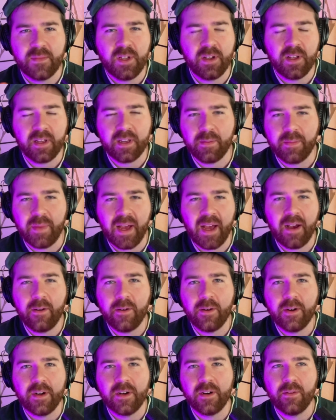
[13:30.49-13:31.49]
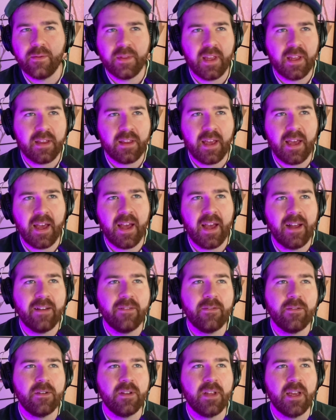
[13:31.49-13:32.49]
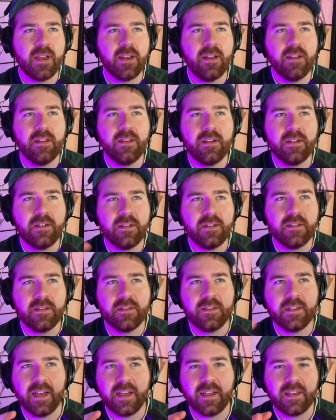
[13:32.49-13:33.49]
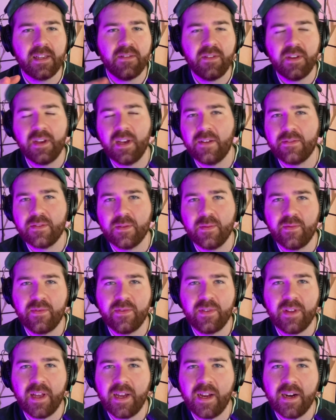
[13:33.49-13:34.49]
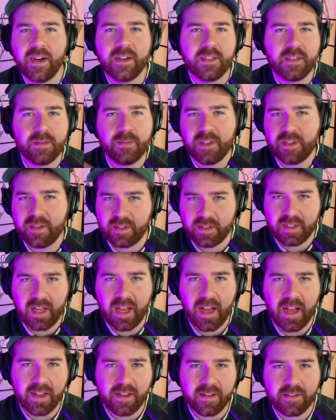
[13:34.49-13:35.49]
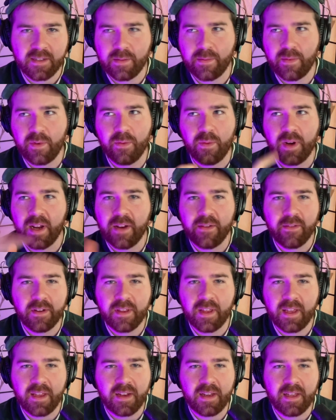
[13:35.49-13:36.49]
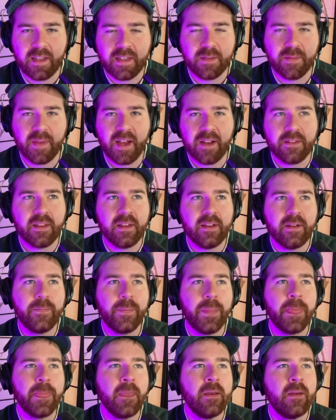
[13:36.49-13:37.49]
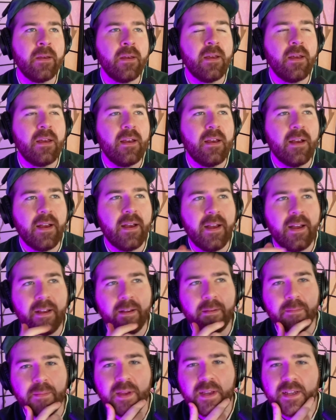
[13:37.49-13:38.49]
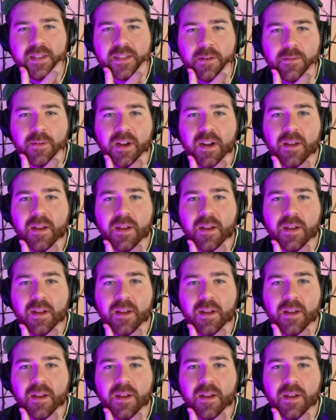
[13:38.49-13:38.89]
like a power that they have, or like a little like giving off some flair, some of their style, some of whatever it is about them, because I'm